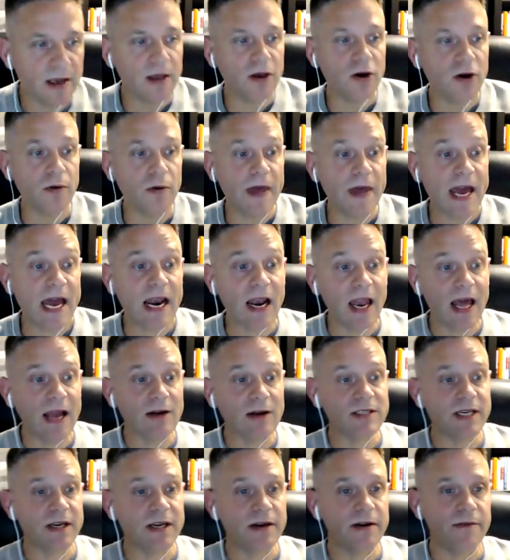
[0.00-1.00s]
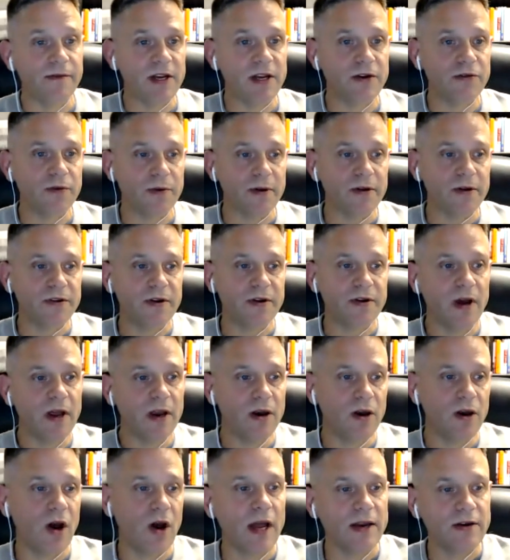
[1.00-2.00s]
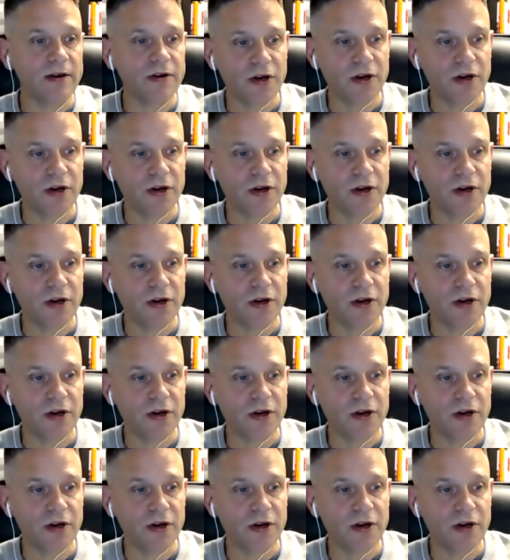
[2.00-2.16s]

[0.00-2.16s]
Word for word: you know, that allows individuals not